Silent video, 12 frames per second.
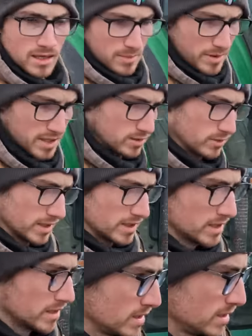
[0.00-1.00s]
a bit annoying.
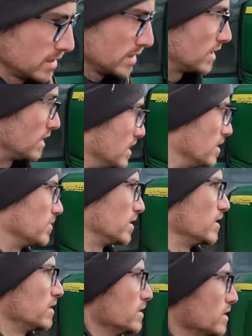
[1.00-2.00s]
Um,
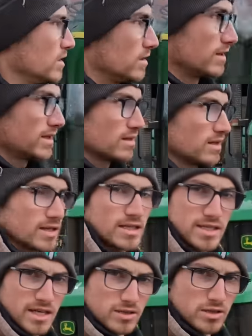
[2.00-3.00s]
I think, like I
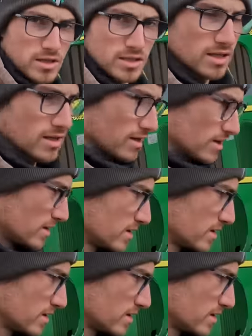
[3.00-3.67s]
say, just because of the